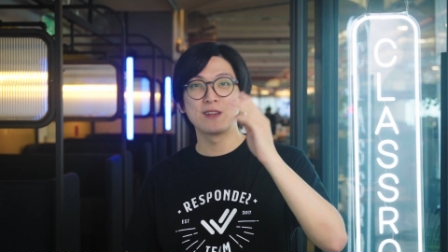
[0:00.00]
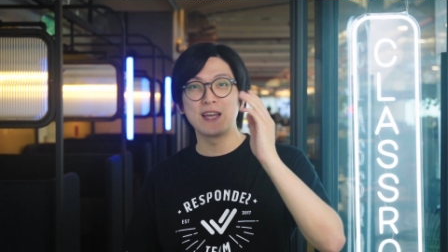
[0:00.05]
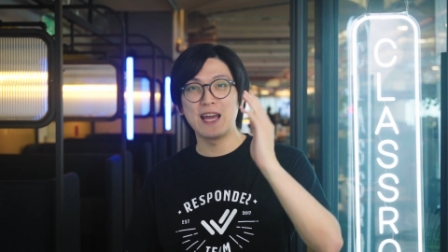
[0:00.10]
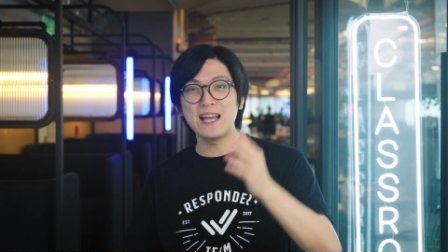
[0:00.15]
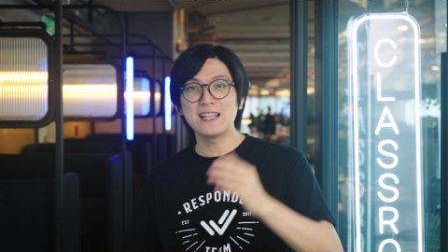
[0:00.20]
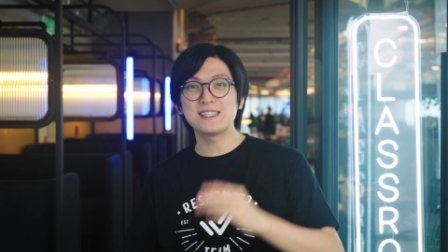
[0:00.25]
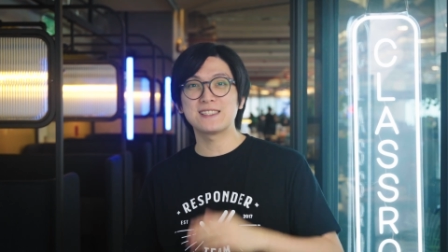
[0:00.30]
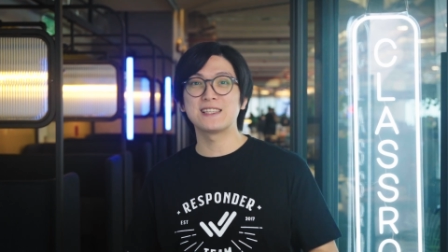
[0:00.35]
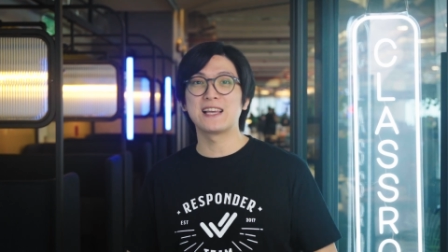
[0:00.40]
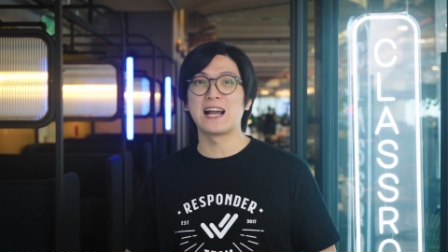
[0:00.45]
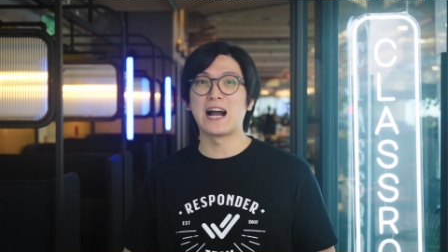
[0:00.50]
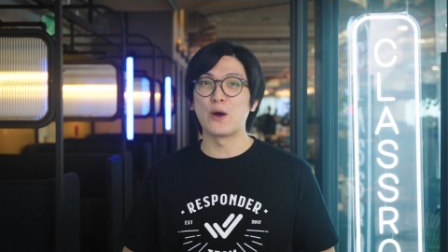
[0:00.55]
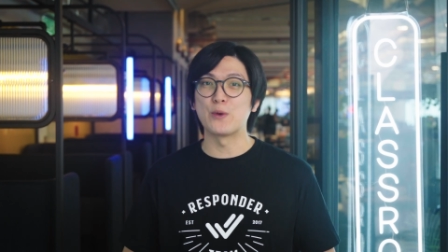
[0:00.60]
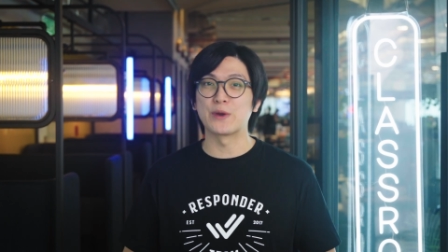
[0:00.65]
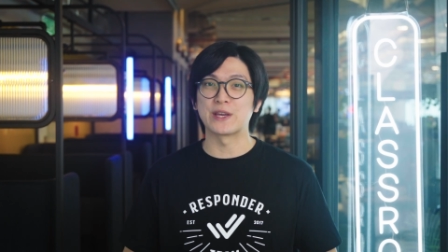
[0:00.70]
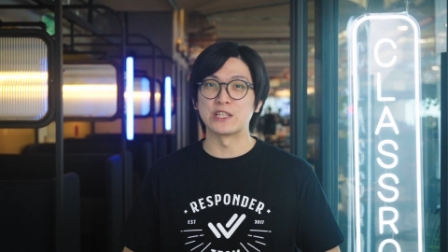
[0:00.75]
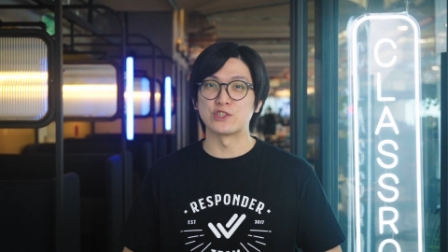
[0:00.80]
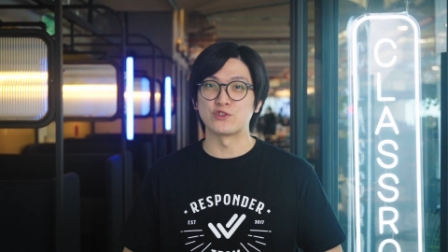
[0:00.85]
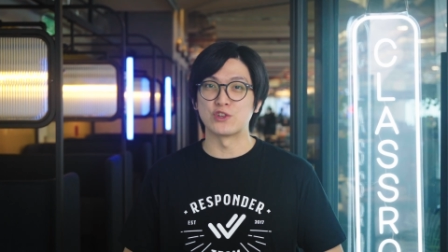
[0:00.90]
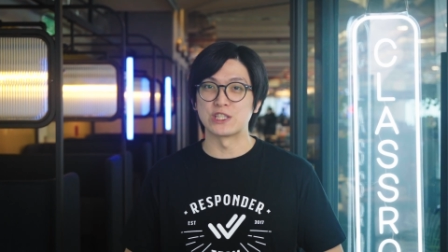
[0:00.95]
and see how
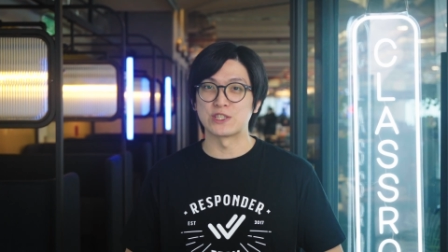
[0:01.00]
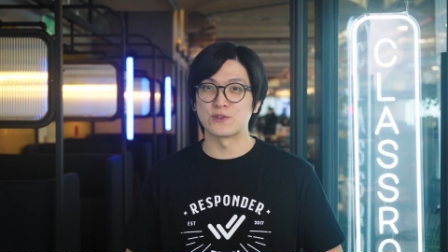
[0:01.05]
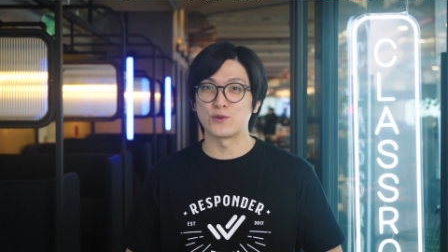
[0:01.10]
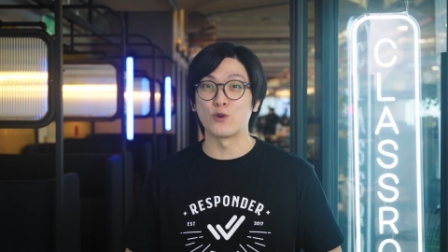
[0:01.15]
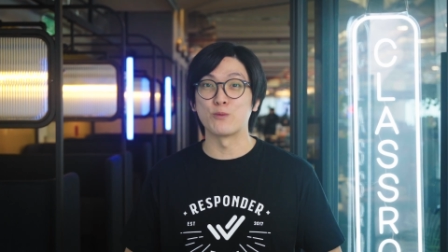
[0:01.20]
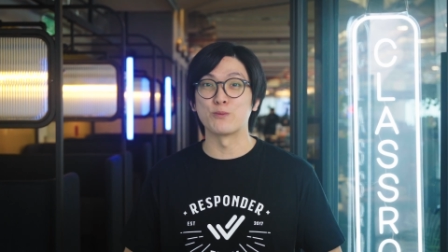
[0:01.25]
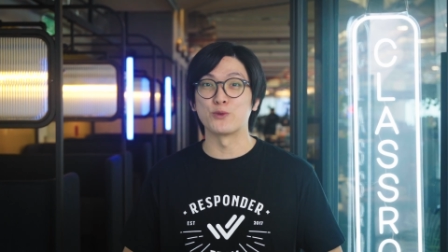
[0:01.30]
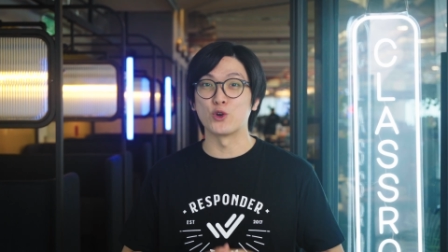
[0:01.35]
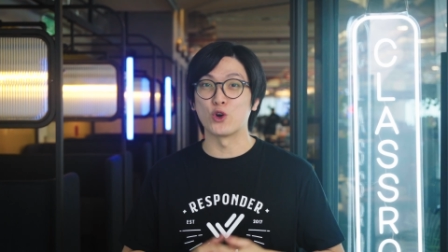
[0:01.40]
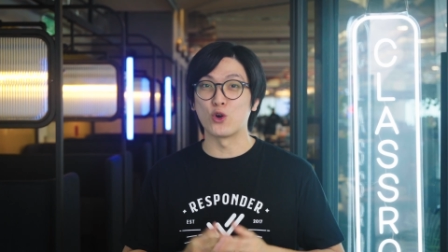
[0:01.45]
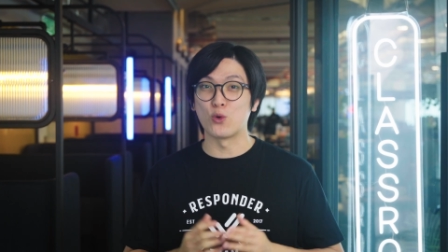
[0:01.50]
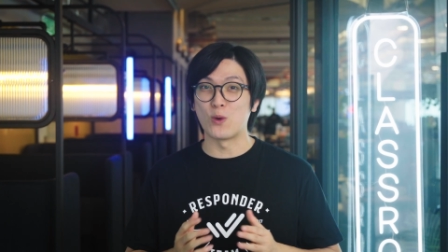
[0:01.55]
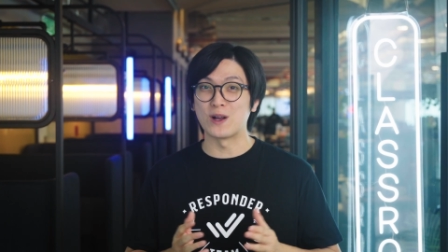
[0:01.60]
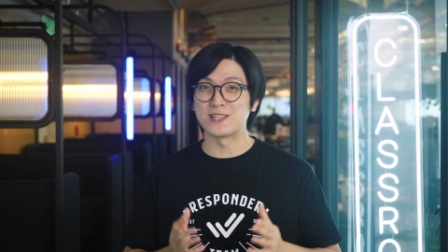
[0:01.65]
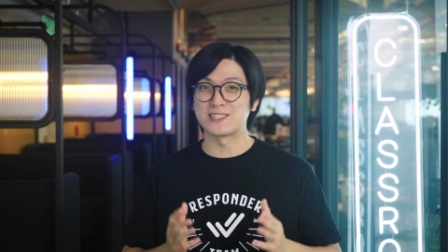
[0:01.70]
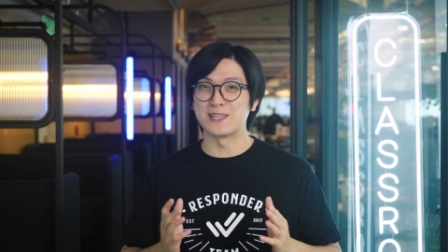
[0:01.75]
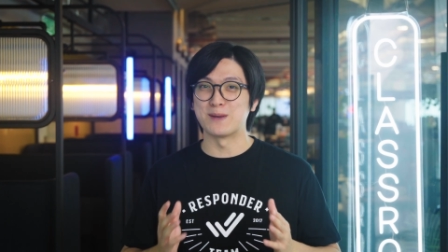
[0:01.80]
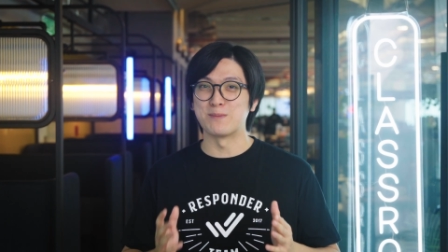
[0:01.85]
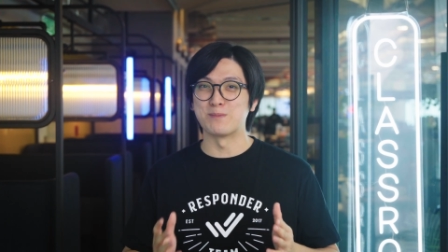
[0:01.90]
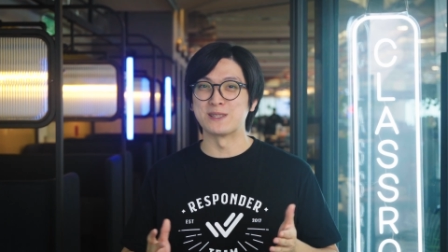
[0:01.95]
we can transform your
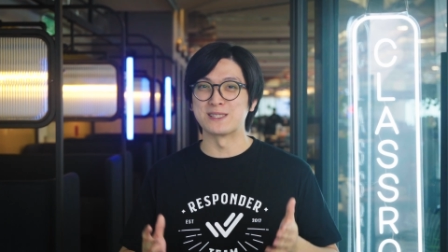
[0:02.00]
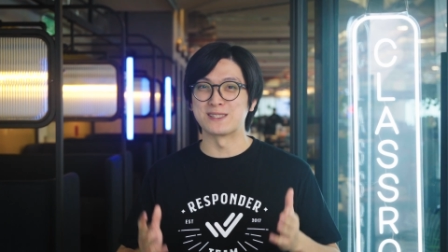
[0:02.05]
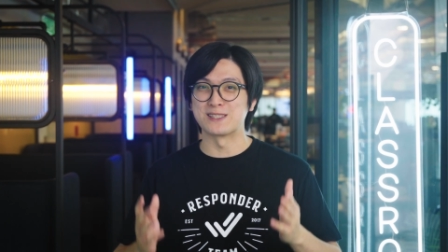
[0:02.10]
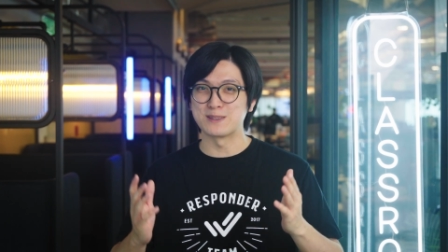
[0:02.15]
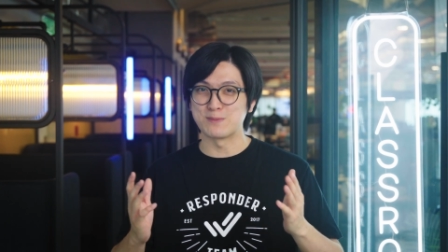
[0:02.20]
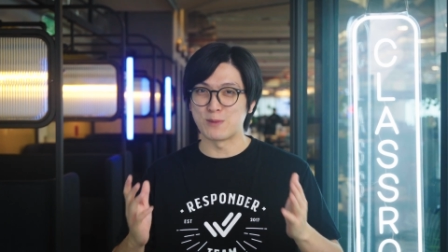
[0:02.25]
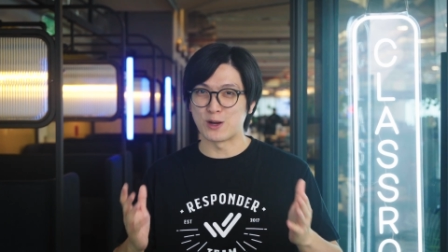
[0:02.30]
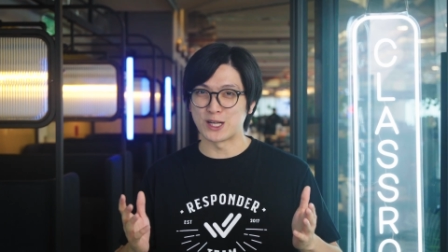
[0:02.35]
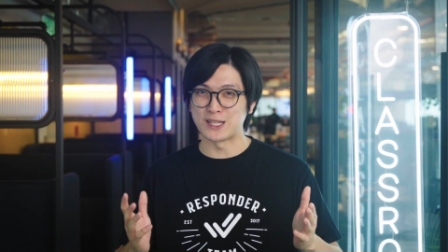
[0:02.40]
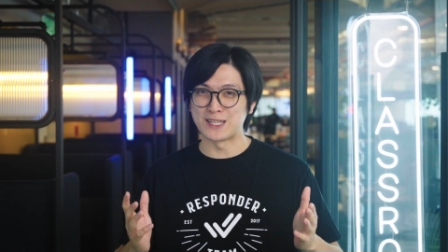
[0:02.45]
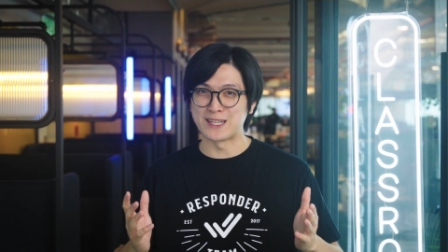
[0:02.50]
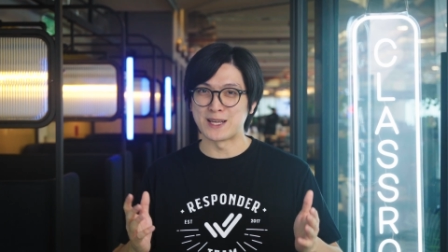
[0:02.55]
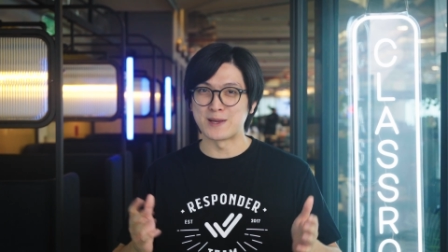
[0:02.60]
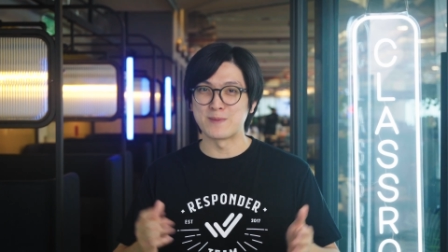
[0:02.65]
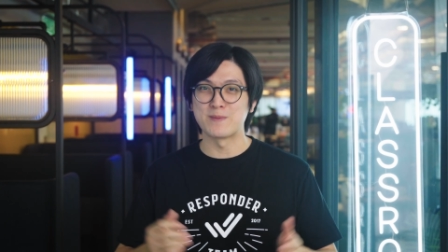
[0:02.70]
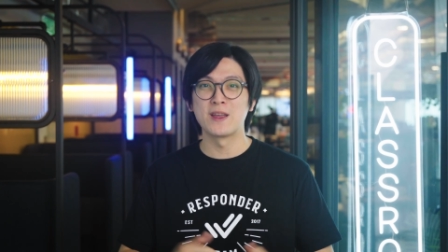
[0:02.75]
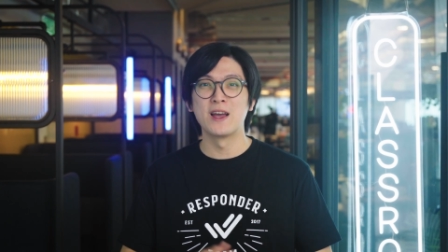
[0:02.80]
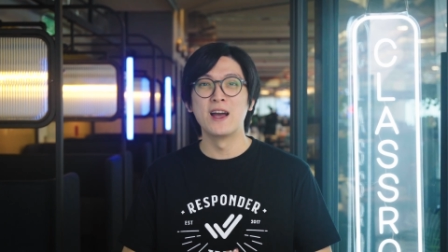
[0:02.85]
WhatsApp business marketing.